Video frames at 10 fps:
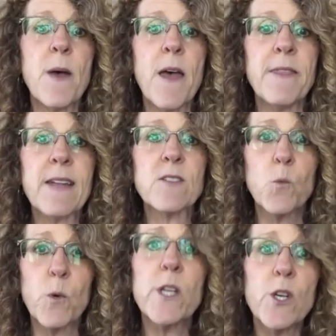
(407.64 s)
that's a
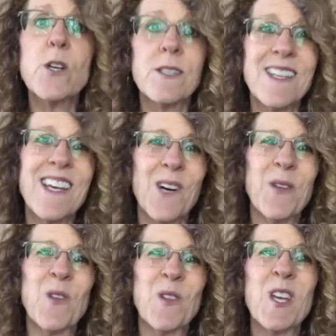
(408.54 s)
really good deal
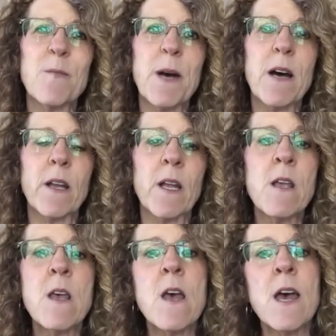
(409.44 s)
when you think about it.
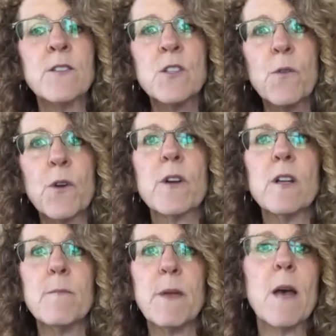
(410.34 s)
And so they're
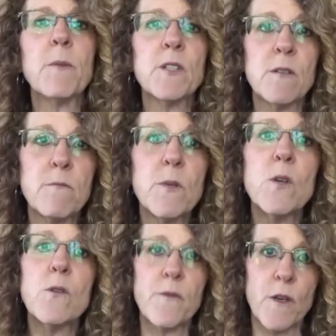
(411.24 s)
going to be able to
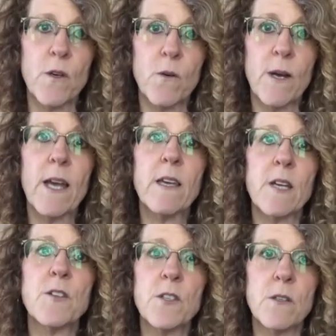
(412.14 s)
move you and
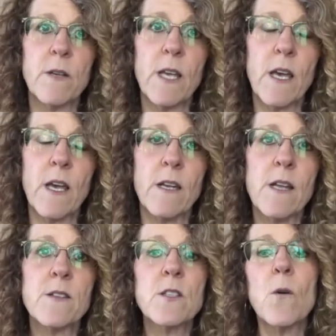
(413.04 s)
get you in.
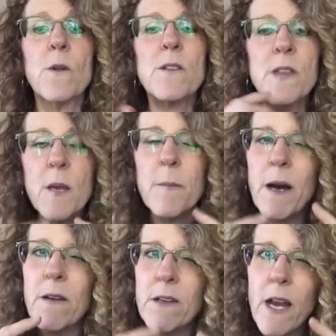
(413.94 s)
And so you think
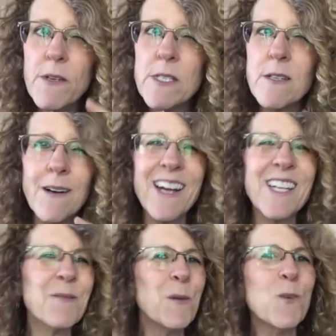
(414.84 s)
about, you know, every single
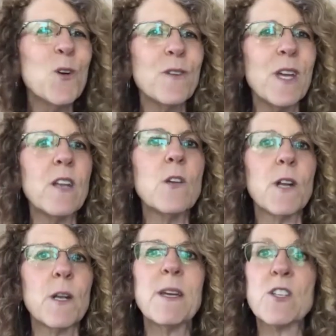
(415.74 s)
item they're moving, you
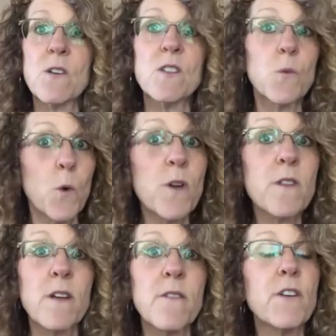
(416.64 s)
want to make sure it's worth
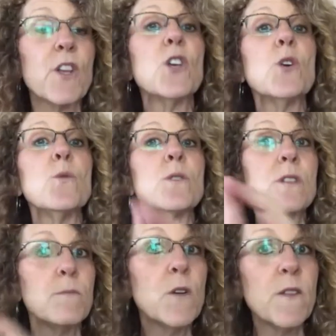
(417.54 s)
it for you
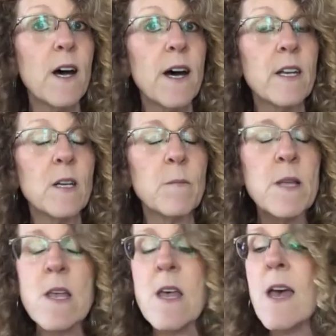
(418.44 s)
to move the item.
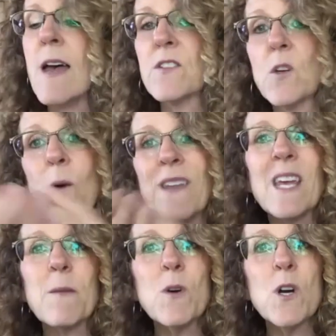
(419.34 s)
And so when
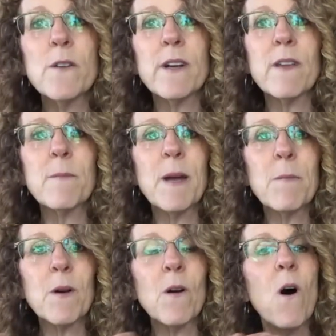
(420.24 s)
they move it,
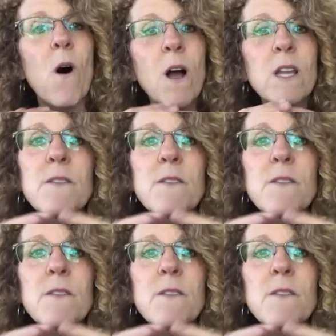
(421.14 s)
remember, all of